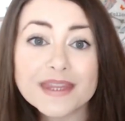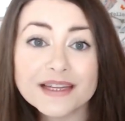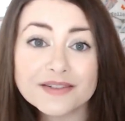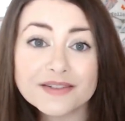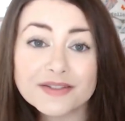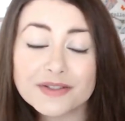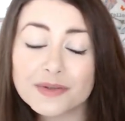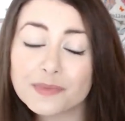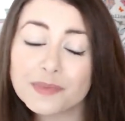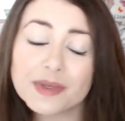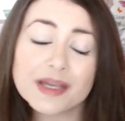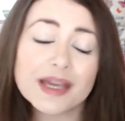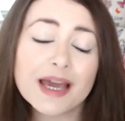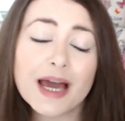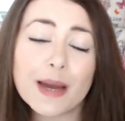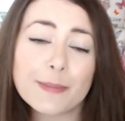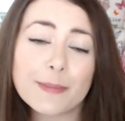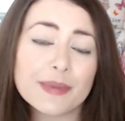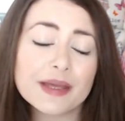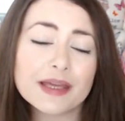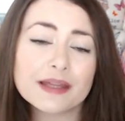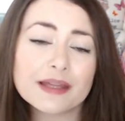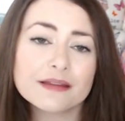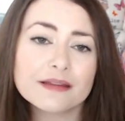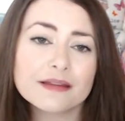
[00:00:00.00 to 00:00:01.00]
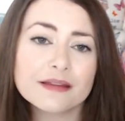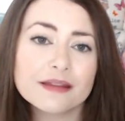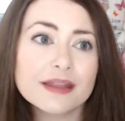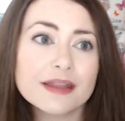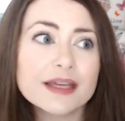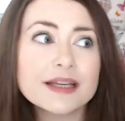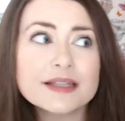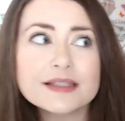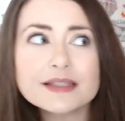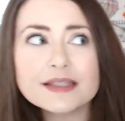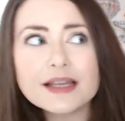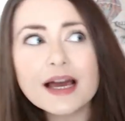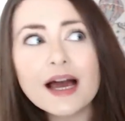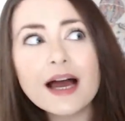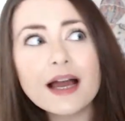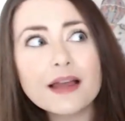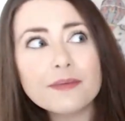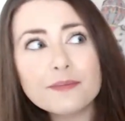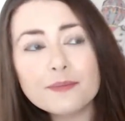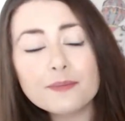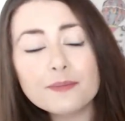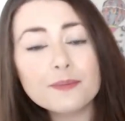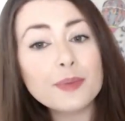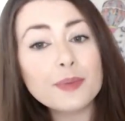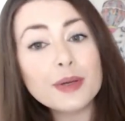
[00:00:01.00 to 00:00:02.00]
to be happy. And that's, I
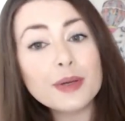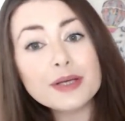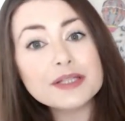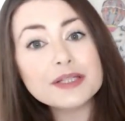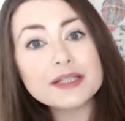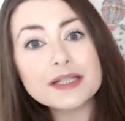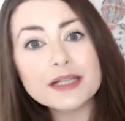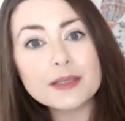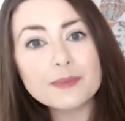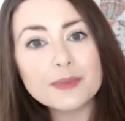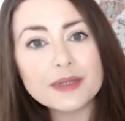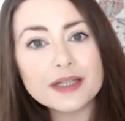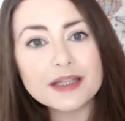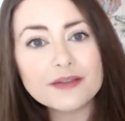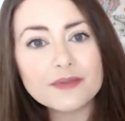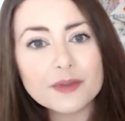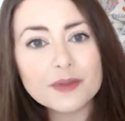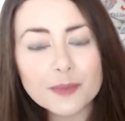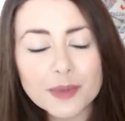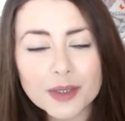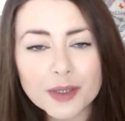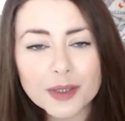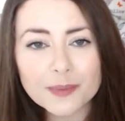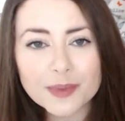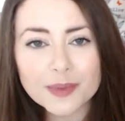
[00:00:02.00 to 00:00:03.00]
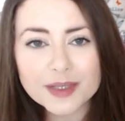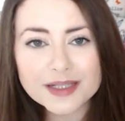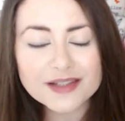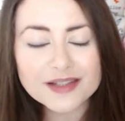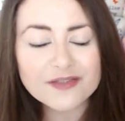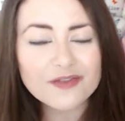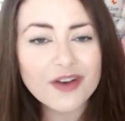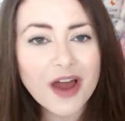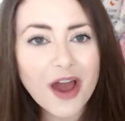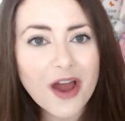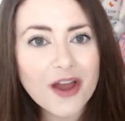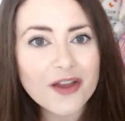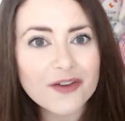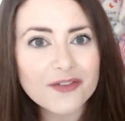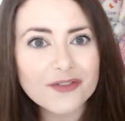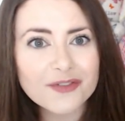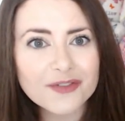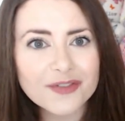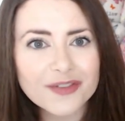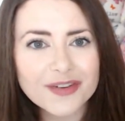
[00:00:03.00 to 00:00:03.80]
personally believe, the purpose of life.